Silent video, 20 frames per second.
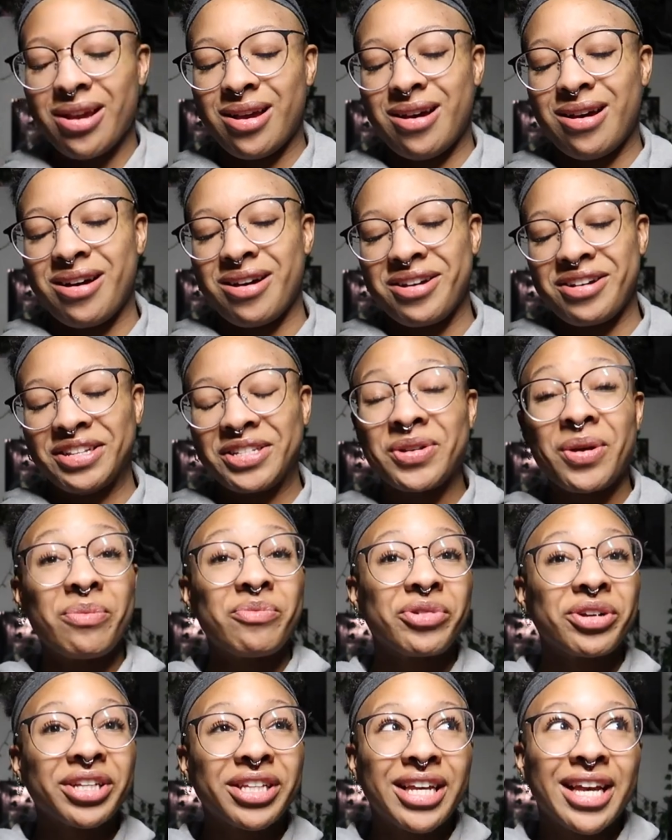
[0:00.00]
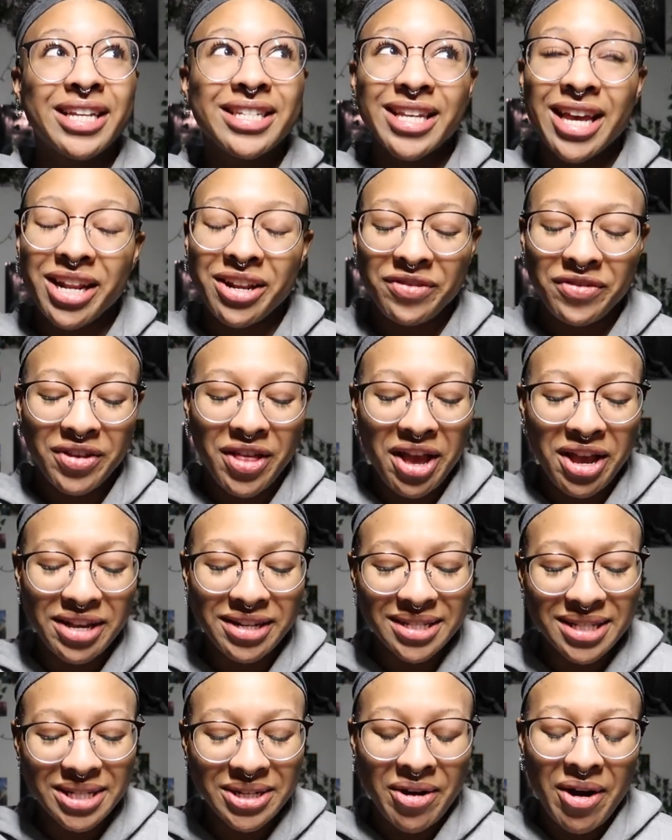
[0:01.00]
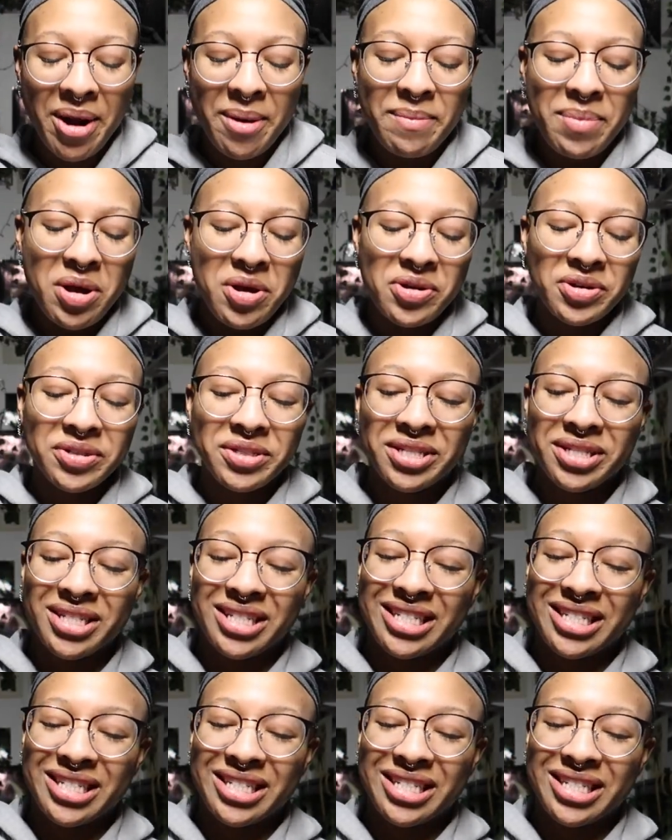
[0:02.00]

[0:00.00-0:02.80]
Uh, so I'm really excited for that Instagram post.